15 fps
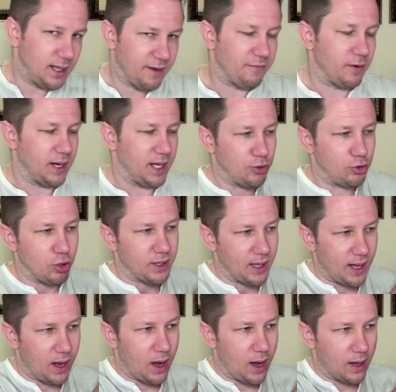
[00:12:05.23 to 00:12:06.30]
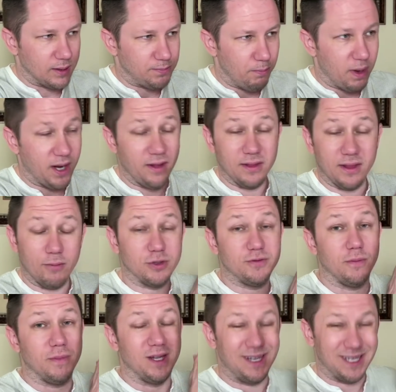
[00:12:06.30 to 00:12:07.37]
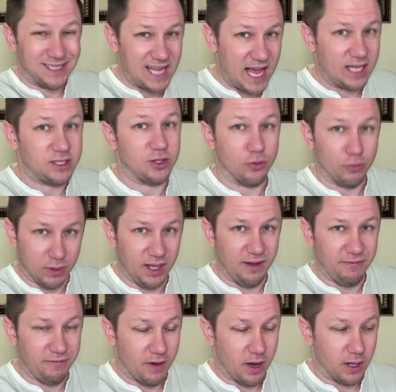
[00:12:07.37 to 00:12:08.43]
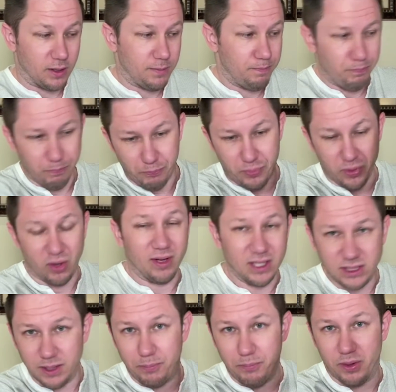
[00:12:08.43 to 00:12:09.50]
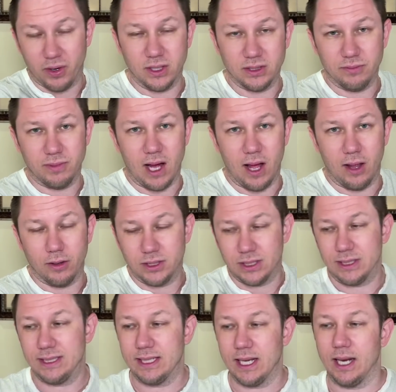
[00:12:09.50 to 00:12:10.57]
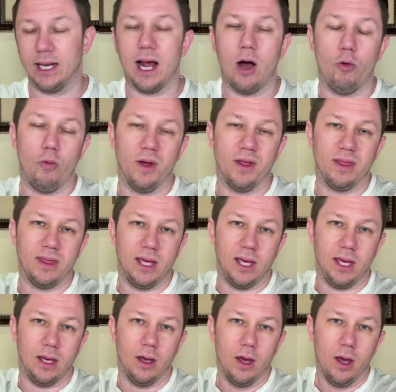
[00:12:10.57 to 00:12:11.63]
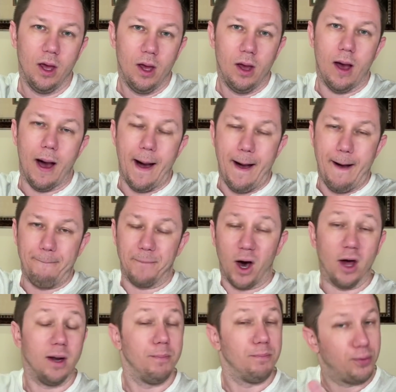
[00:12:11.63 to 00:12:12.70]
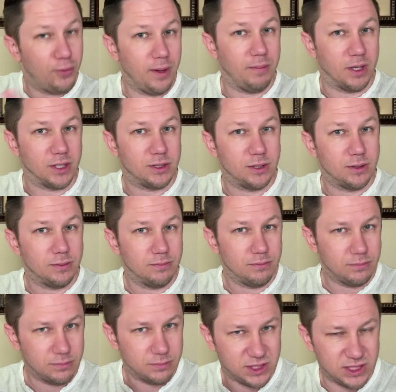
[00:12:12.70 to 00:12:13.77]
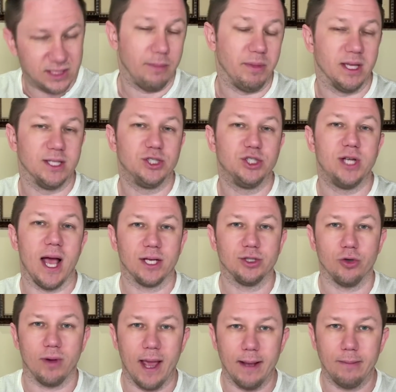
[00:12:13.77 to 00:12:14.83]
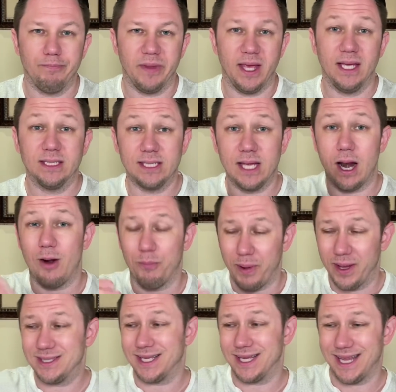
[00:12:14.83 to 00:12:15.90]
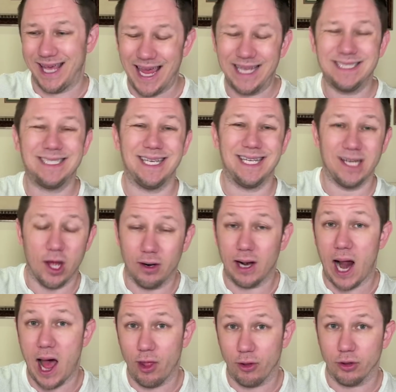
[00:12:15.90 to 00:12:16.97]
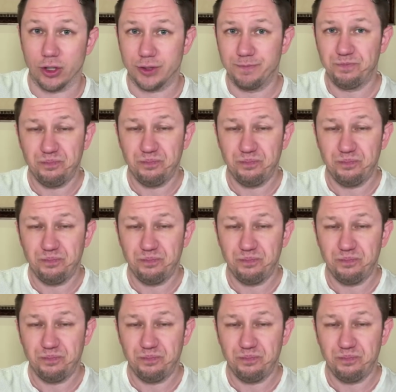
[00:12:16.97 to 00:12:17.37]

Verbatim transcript: different. He took uh, money that was from the Disaster Relief Fund, billions and billions of dollars, and sent it out with the um, unemployment stimulus checks, okay? He sent out basically $1,800